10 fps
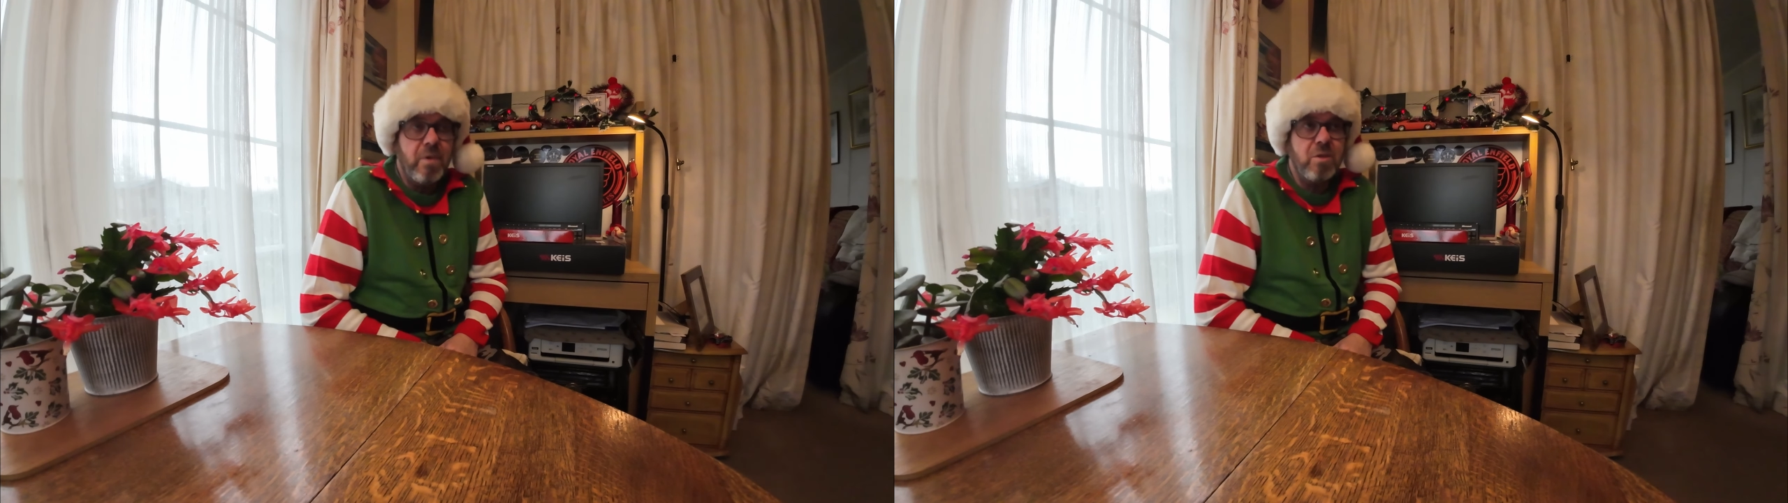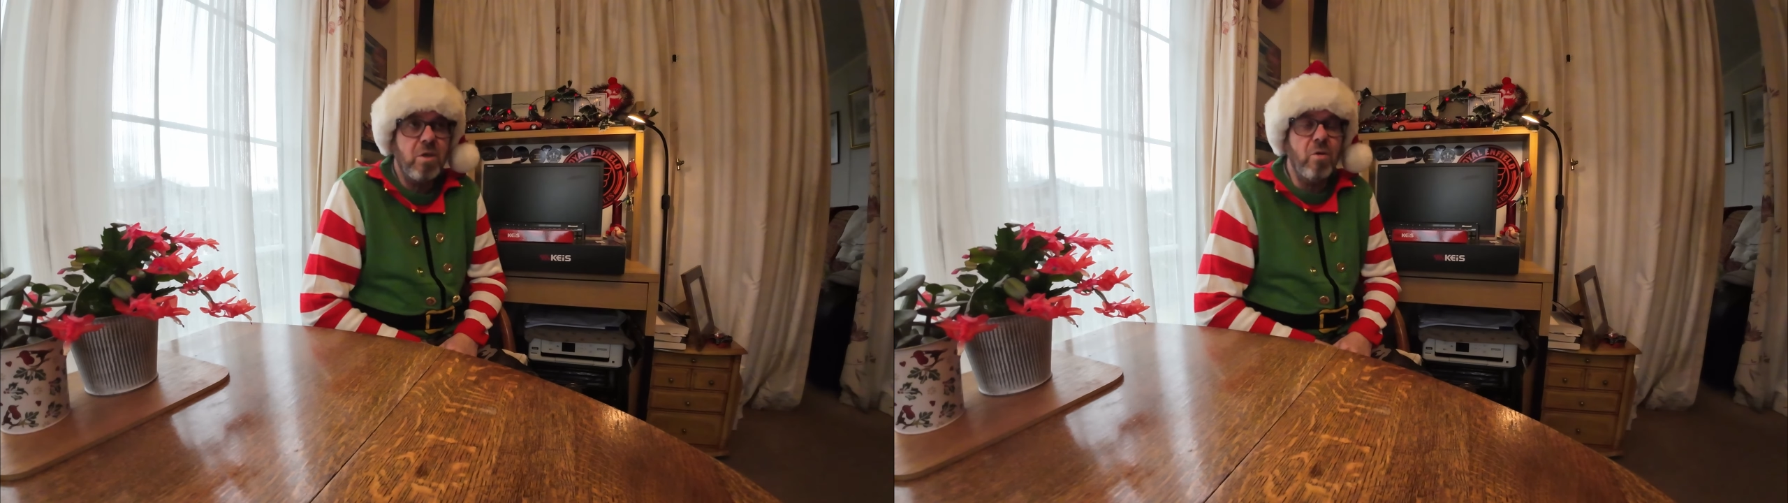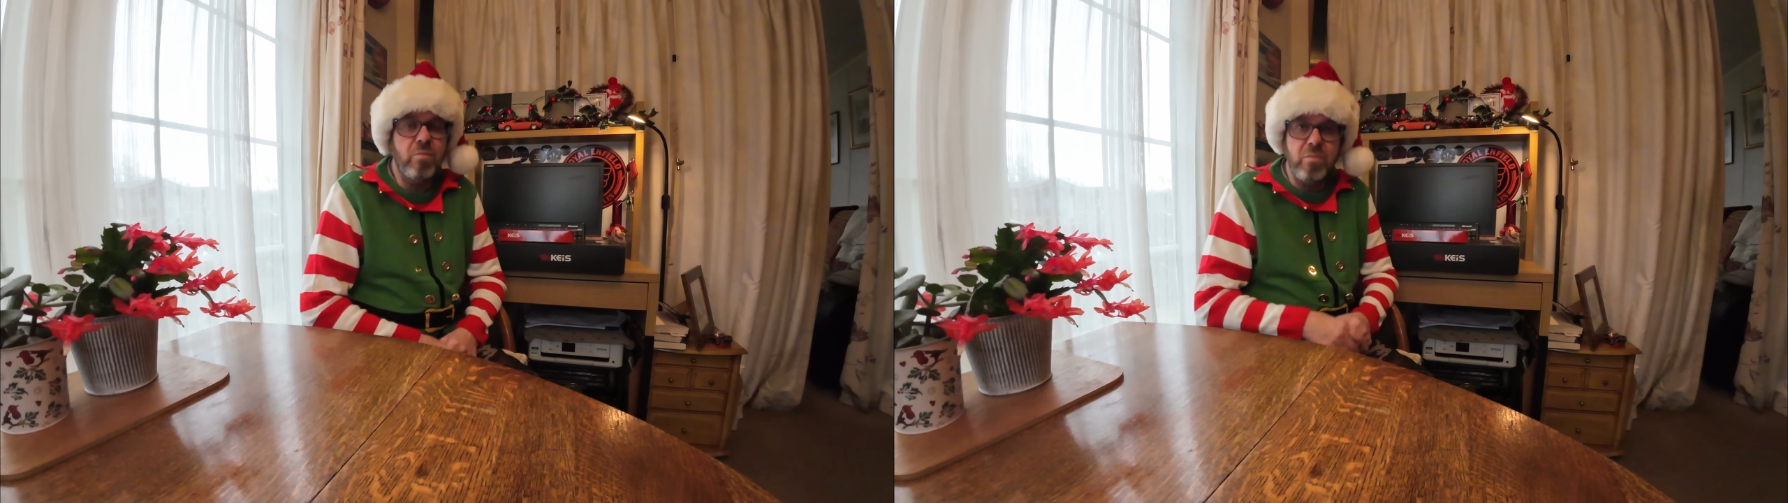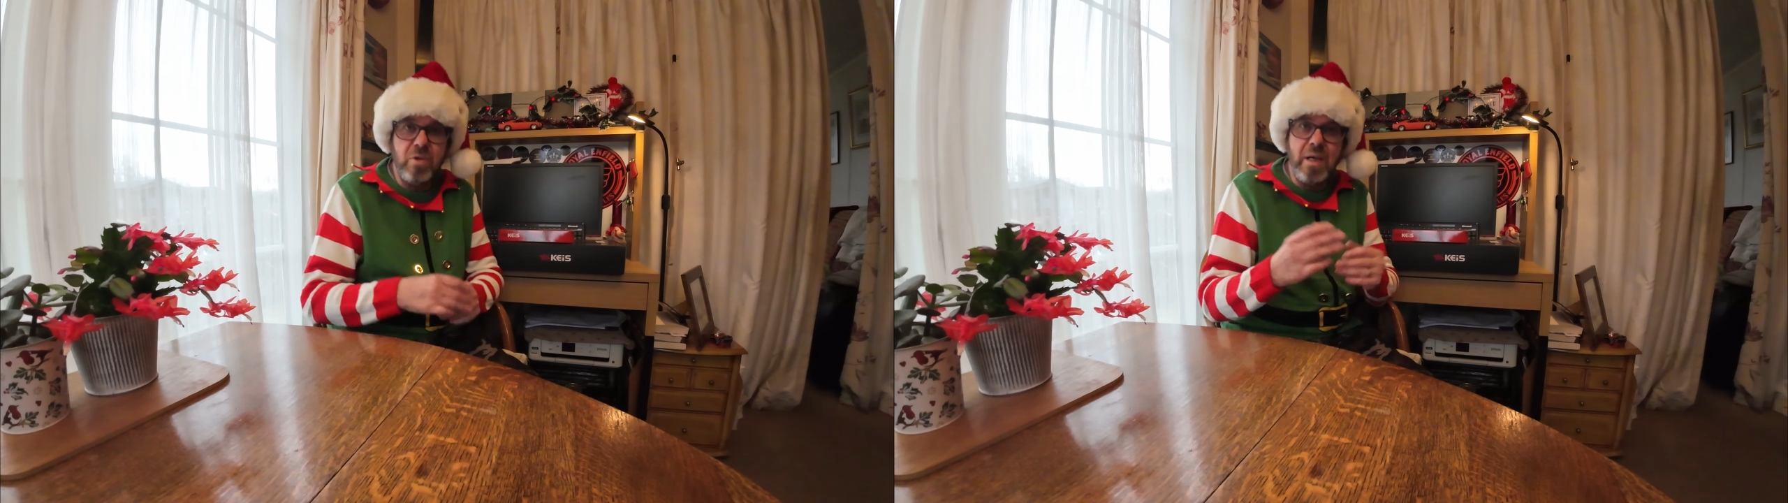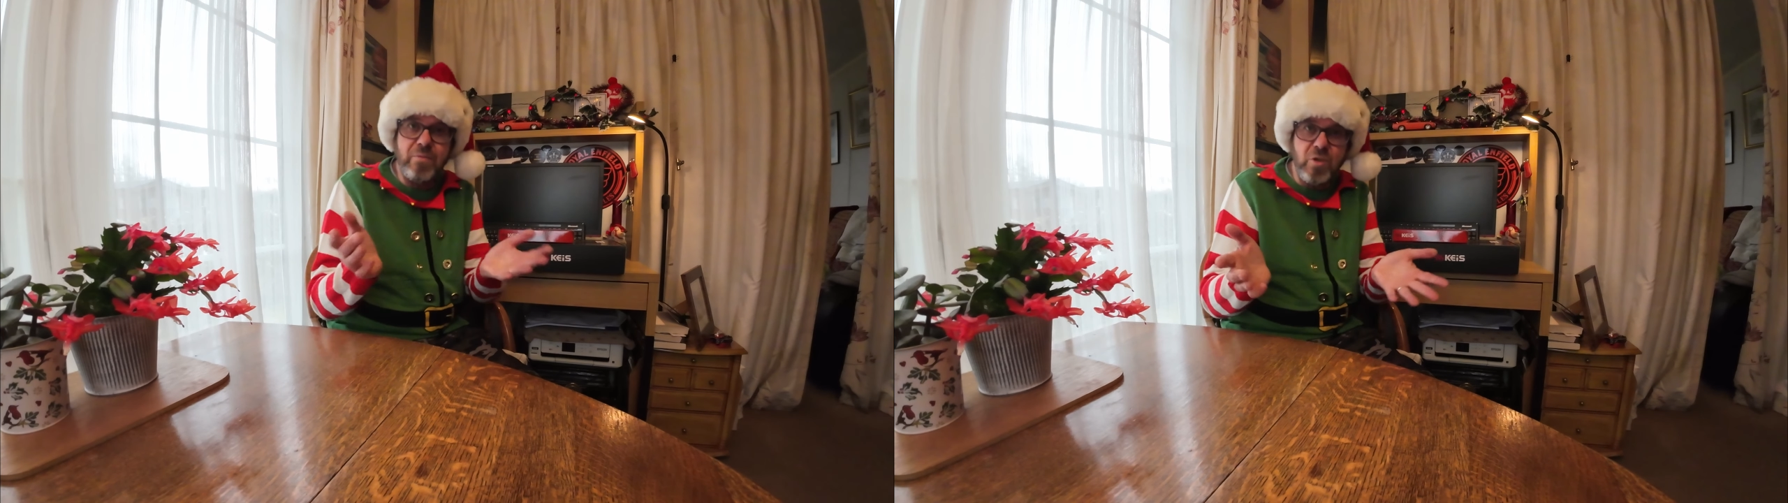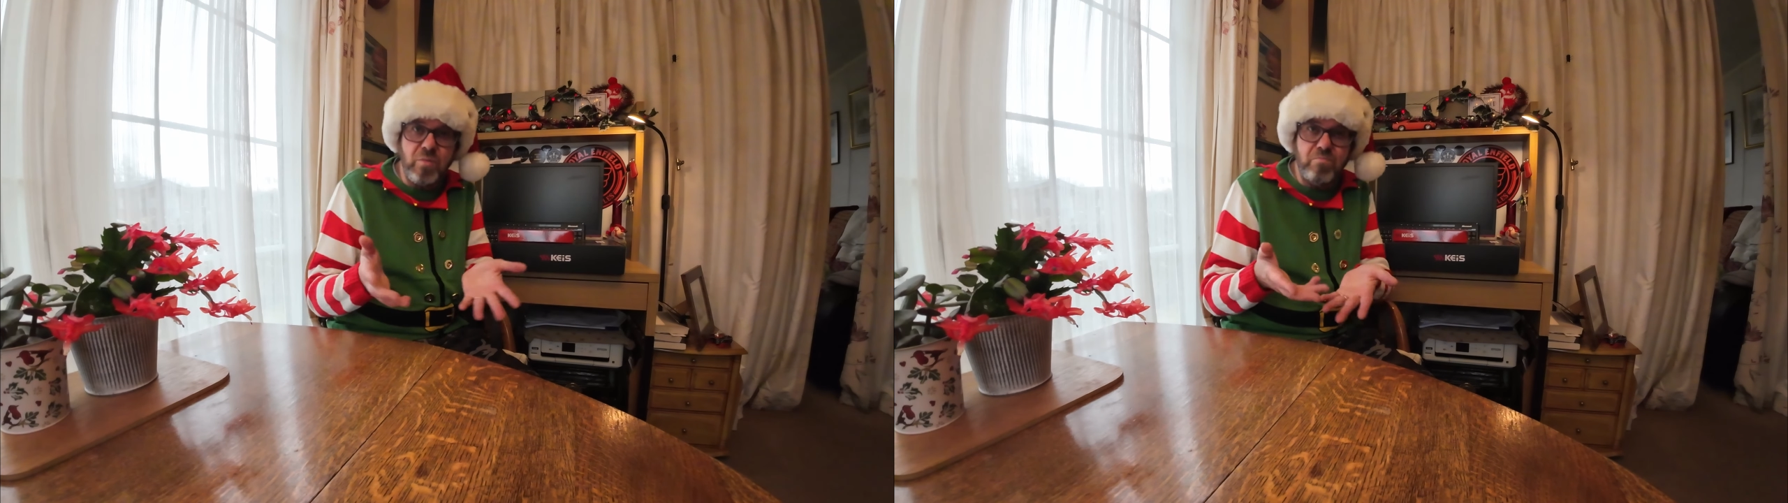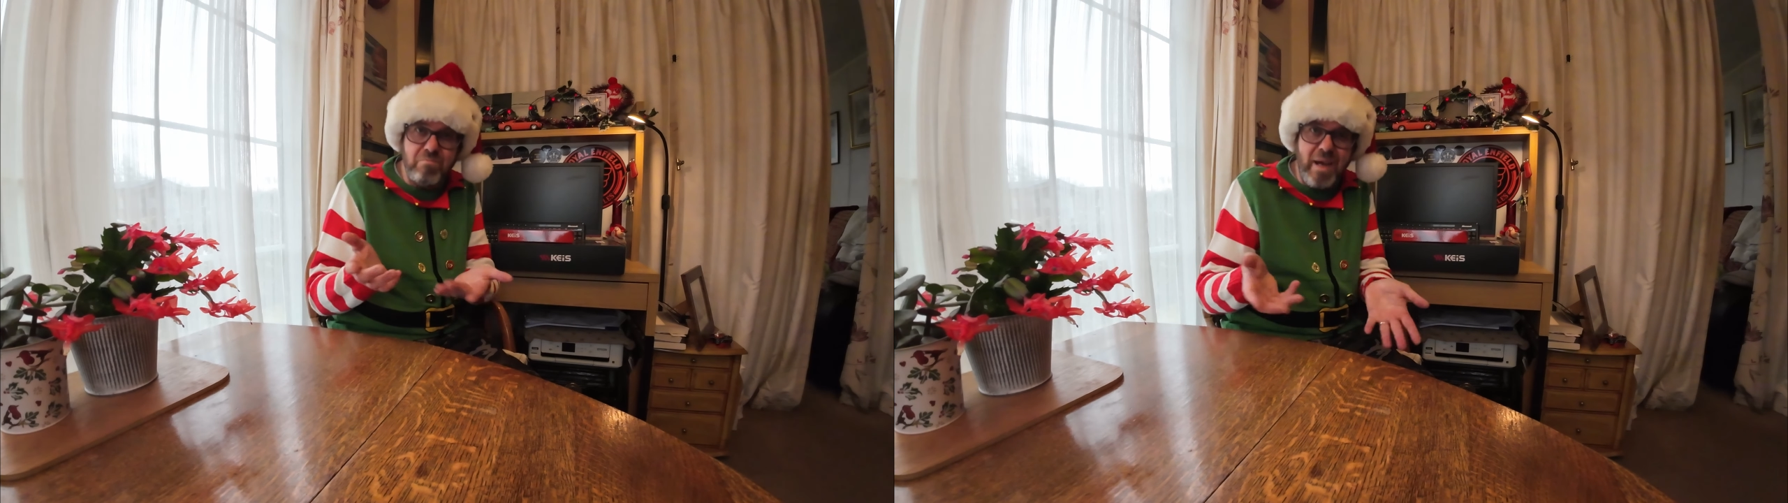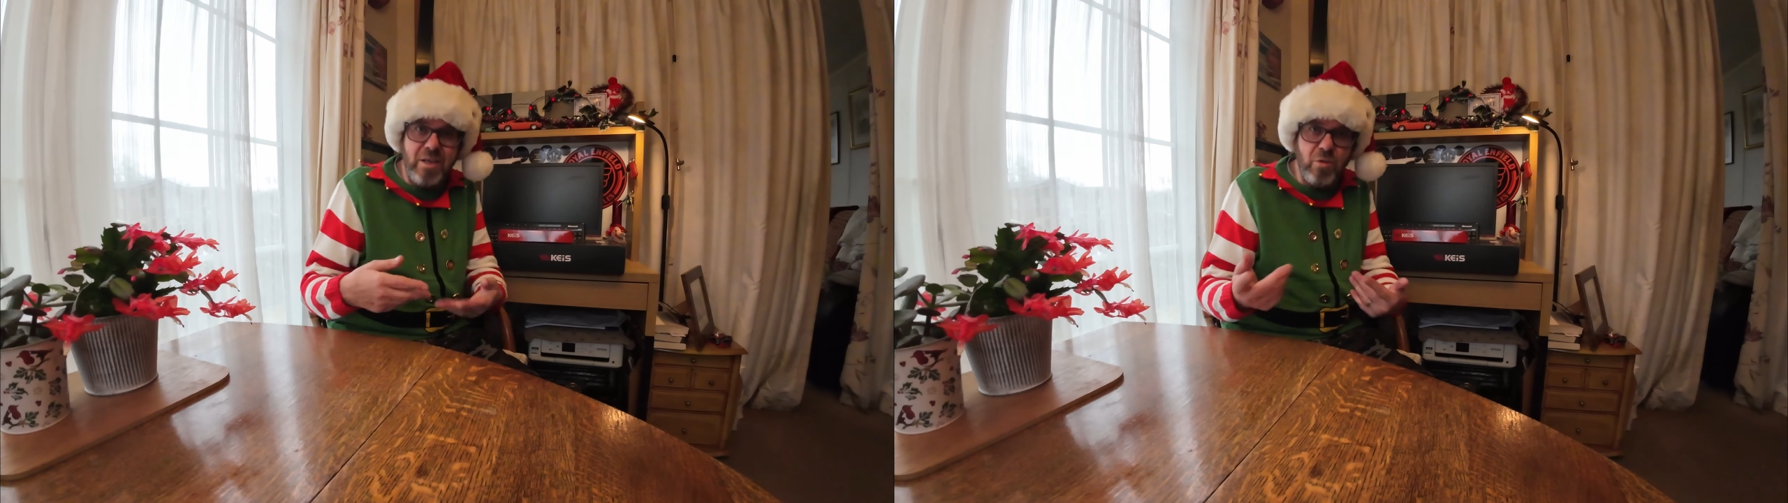So you're gonna have to make